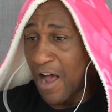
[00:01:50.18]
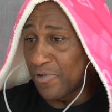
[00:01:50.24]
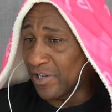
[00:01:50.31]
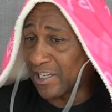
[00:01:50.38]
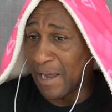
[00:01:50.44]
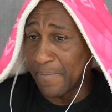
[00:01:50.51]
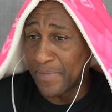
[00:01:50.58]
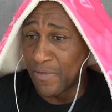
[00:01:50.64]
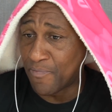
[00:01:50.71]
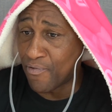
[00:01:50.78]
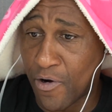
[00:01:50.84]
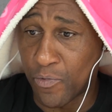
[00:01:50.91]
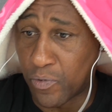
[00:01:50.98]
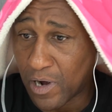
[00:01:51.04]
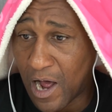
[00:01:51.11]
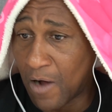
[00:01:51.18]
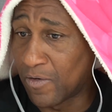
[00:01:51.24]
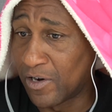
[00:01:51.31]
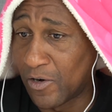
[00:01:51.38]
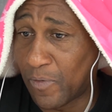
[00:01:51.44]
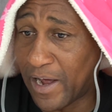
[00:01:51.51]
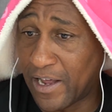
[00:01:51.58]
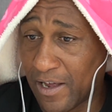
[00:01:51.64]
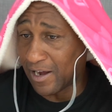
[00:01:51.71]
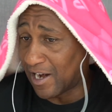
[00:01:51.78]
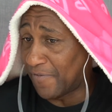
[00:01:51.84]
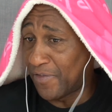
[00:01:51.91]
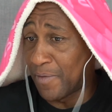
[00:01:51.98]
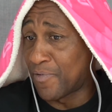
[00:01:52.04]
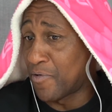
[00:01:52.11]
I'll skip the brew. I'm gonna wait. I'll
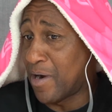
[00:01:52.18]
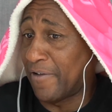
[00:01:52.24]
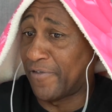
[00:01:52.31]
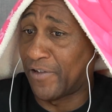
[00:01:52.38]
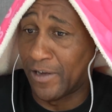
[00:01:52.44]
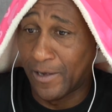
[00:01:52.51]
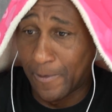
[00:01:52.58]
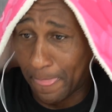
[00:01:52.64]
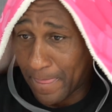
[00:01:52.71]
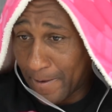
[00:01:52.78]
have the brew after.